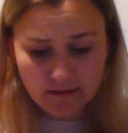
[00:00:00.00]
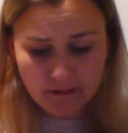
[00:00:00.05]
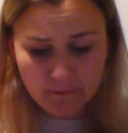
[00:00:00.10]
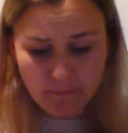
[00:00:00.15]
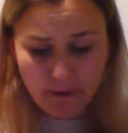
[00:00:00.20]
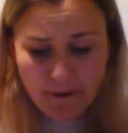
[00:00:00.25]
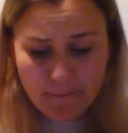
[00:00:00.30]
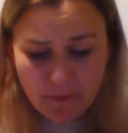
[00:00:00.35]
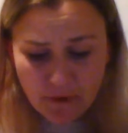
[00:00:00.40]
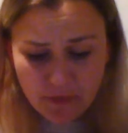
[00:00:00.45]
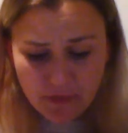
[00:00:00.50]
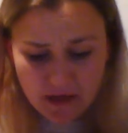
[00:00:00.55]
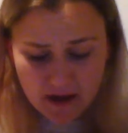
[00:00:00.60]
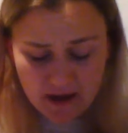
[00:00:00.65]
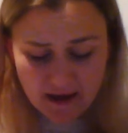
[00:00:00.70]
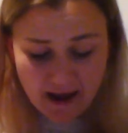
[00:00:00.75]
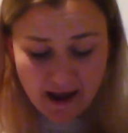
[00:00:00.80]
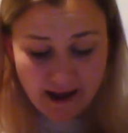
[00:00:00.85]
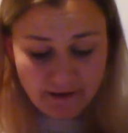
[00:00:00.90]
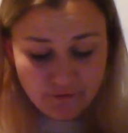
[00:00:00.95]
People think
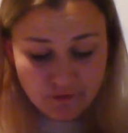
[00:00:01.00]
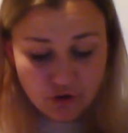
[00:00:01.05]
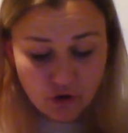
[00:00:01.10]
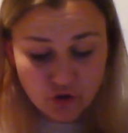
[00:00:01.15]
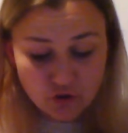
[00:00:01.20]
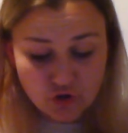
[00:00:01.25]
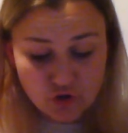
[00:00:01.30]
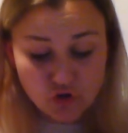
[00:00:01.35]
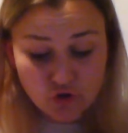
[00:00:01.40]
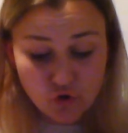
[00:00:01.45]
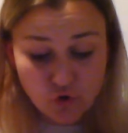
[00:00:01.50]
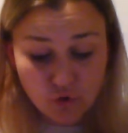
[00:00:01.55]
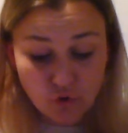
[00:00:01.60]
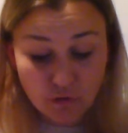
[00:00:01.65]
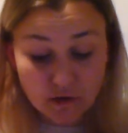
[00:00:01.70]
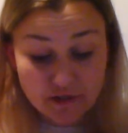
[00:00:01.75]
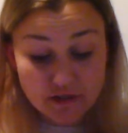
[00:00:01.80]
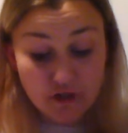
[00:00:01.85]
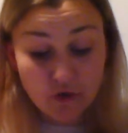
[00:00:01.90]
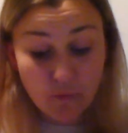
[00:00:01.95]
I haven't gone to school
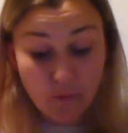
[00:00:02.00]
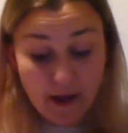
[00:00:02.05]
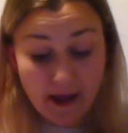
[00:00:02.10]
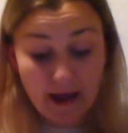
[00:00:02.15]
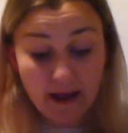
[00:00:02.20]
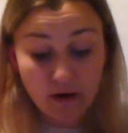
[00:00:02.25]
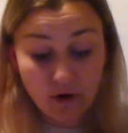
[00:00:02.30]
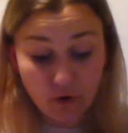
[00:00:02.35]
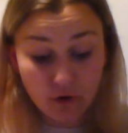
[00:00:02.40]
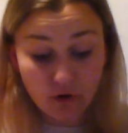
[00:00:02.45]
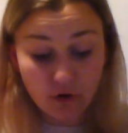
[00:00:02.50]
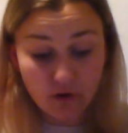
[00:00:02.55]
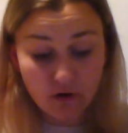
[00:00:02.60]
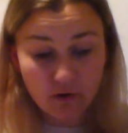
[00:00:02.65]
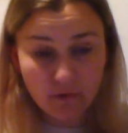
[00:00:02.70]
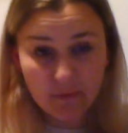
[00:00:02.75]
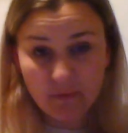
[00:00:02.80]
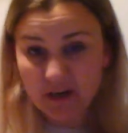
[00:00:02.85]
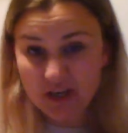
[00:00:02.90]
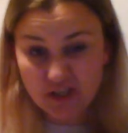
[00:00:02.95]
because of the way I look,
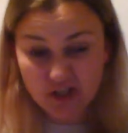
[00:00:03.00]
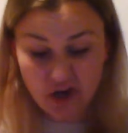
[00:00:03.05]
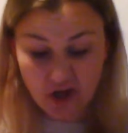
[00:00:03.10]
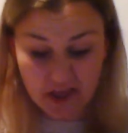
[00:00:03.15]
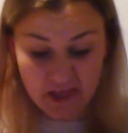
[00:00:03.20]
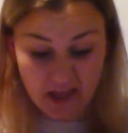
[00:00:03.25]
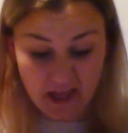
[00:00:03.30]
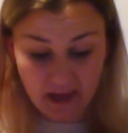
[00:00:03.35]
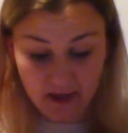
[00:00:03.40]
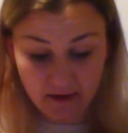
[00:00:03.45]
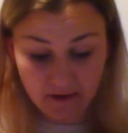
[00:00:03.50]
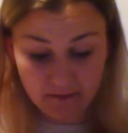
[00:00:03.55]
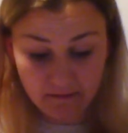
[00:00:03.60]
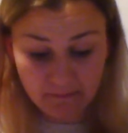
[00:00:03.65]
but it's not that.